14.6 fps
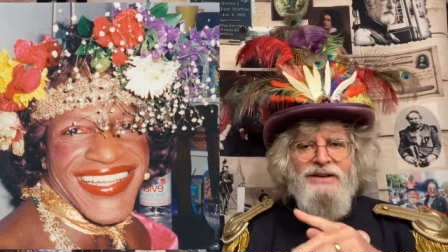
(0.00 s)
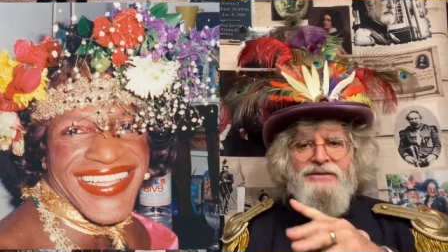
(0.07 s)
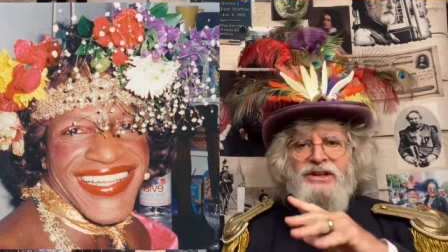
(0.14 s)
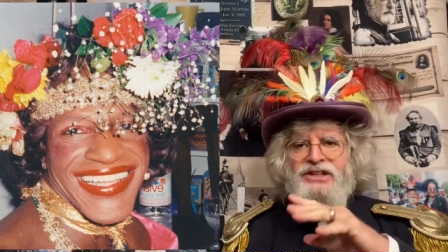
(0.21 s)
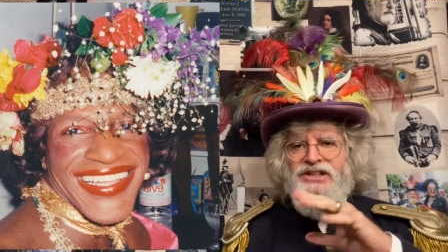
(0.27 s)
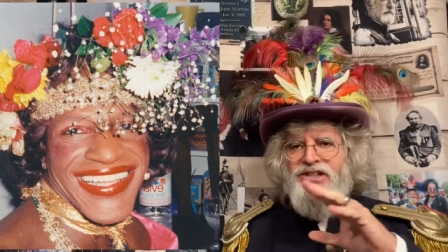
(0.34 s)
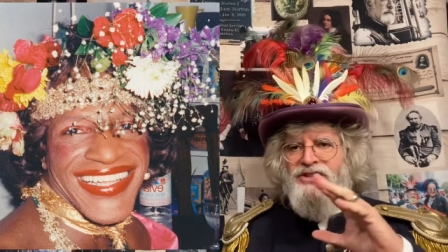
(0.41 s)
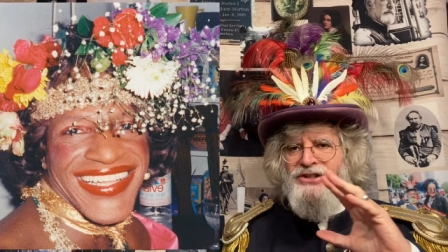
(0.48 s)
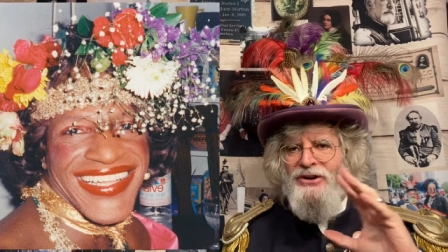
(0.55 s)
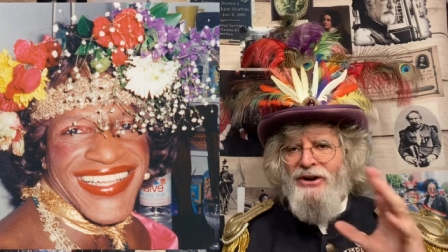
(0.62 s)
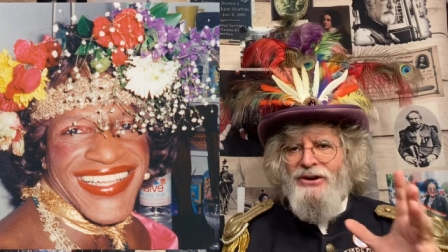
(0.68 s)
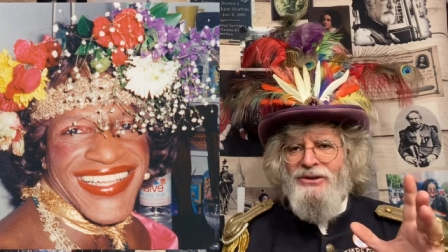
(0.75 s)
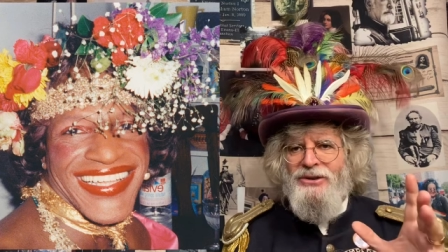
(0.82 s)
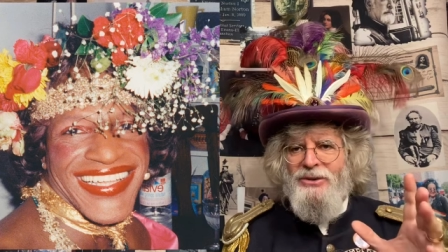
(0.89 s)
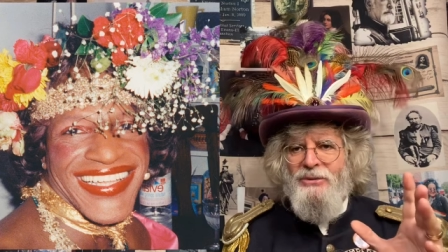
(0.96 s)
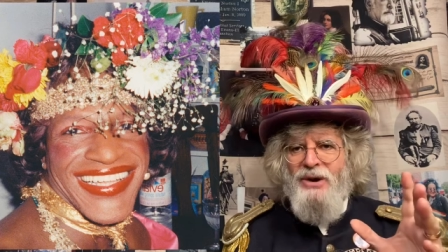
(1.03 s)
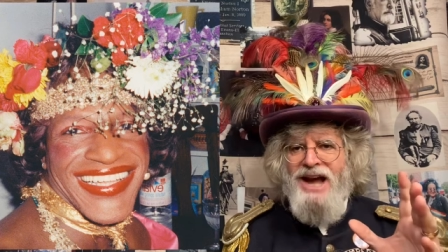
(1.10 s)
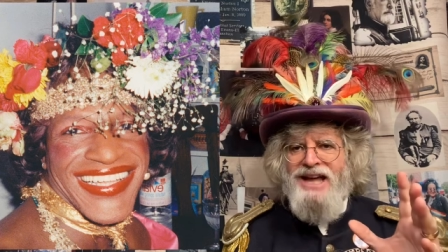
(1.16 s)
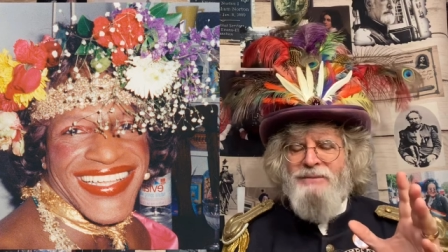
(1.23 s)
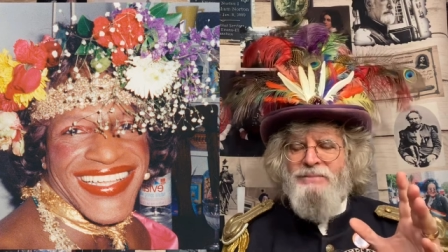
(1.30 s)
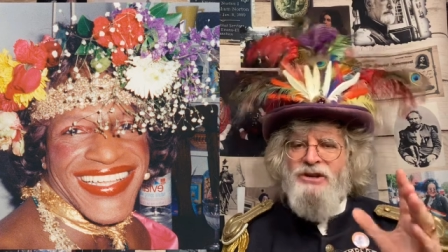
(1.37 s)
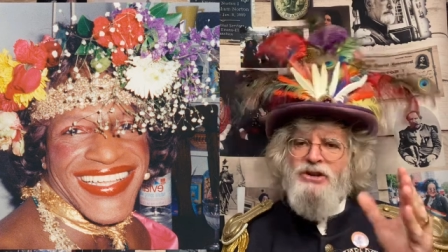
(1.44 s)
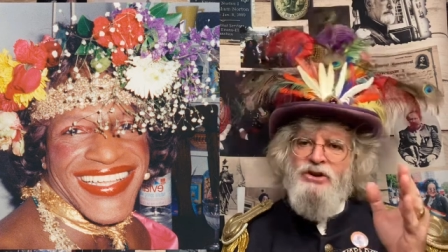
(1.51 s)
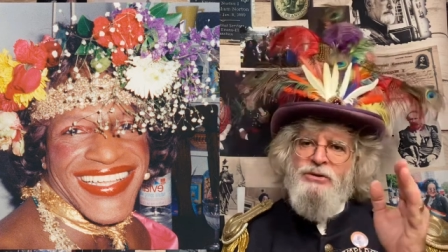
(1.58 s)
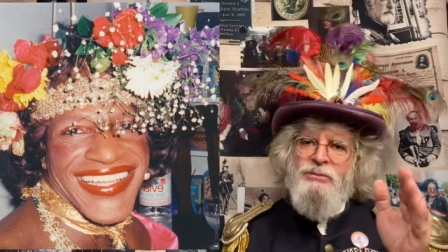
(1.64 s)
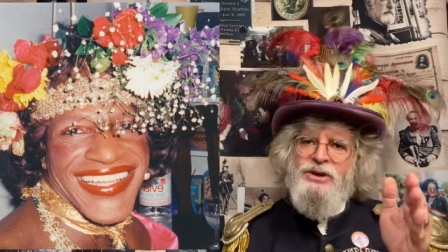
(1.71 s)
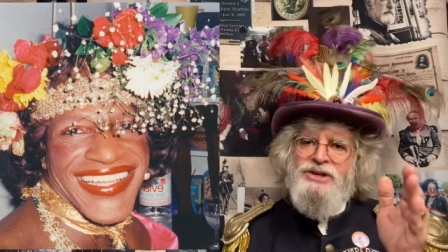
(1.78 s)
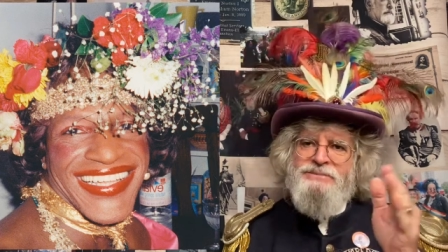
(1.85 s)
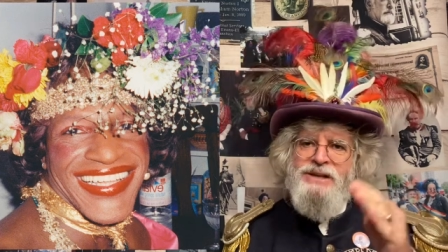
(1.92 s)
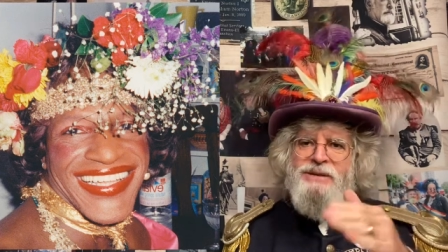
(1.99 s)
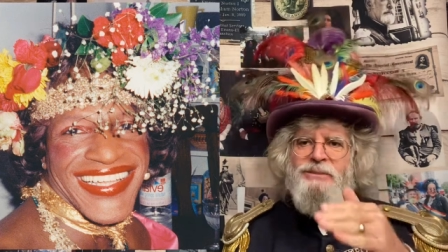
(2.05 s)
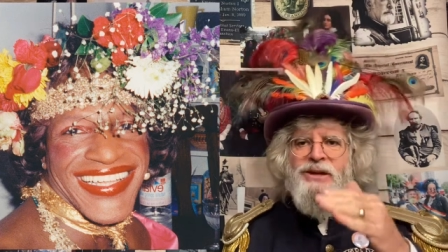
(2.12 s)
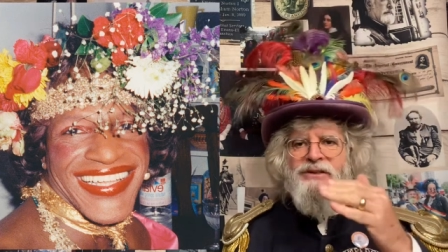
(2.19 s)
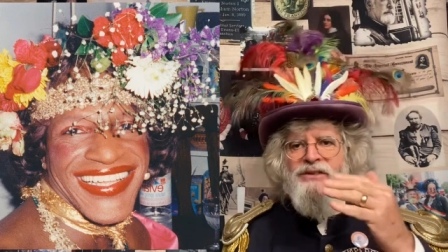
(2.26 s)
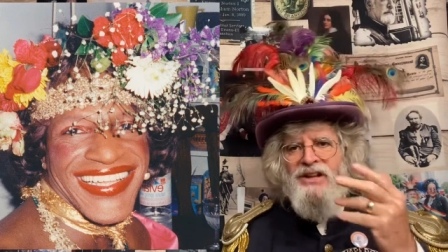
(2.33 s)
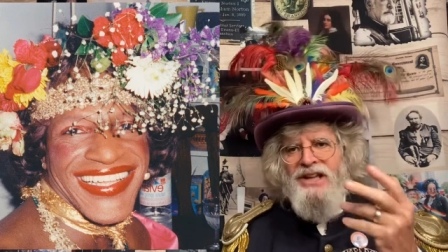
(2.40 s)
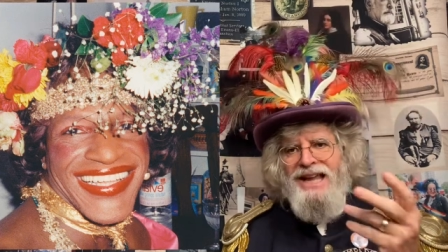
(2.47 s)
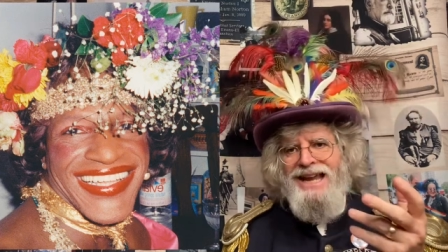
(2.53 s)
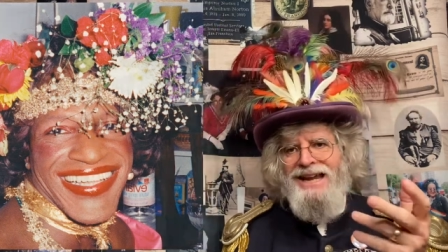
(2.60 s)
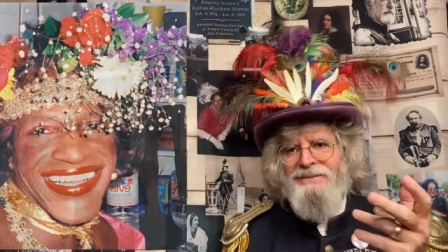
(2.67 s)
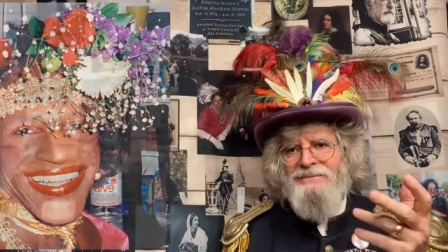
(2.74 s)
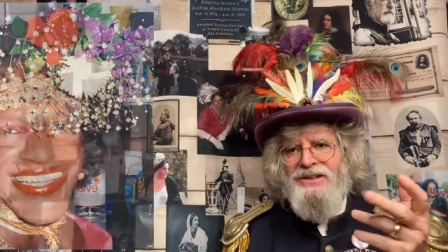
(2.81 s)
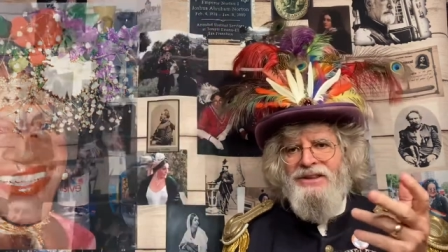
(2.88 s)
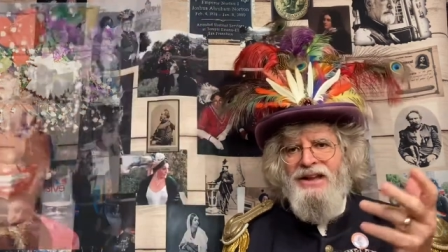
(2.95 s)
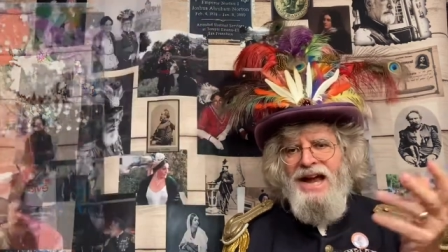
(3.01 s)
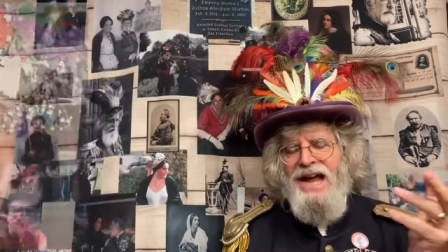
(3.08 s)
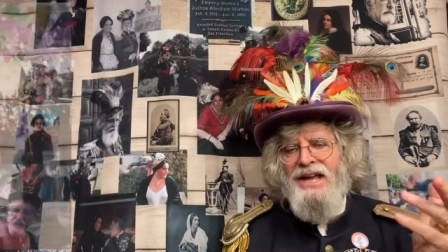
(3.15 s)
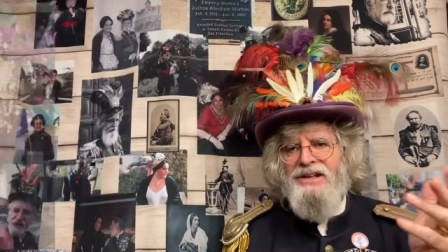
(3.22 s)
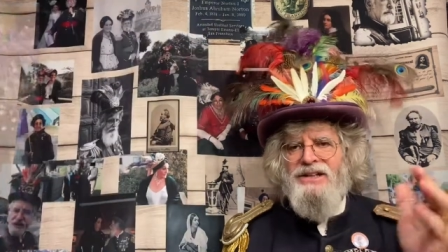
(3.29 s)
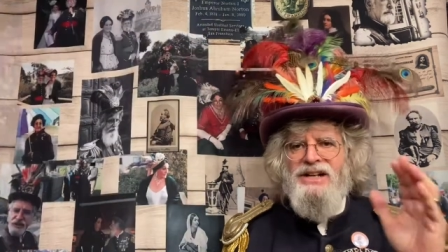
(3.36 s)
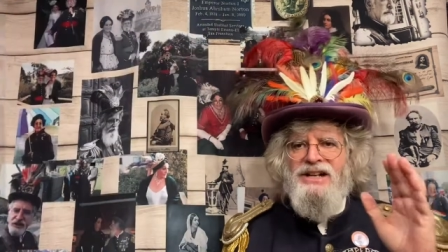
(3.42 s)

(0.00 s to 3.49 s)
that started the riot, but numerous people have claimed that.